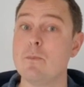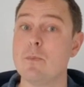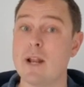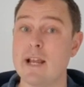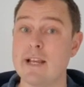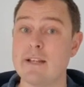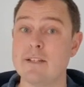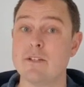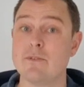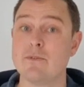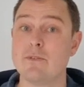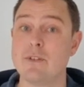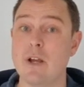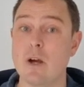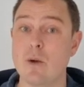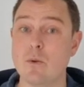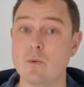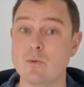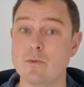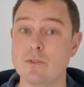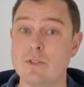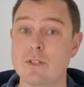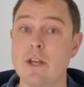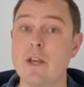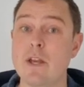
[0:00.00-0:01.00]
place of the
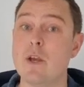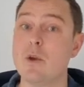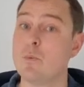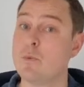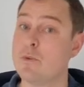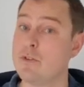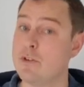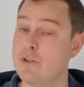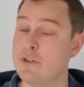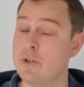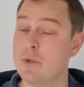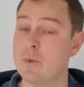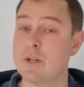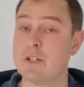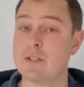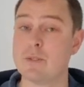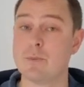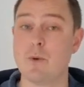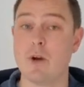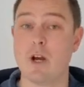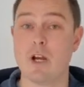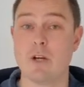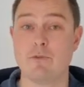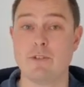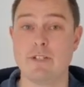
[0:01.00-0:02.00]
old with a new
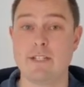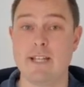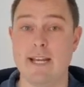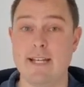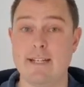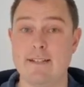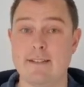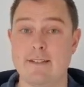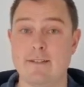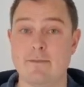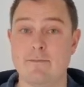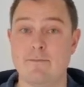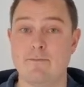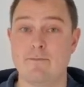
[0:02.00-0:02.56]
expiry date.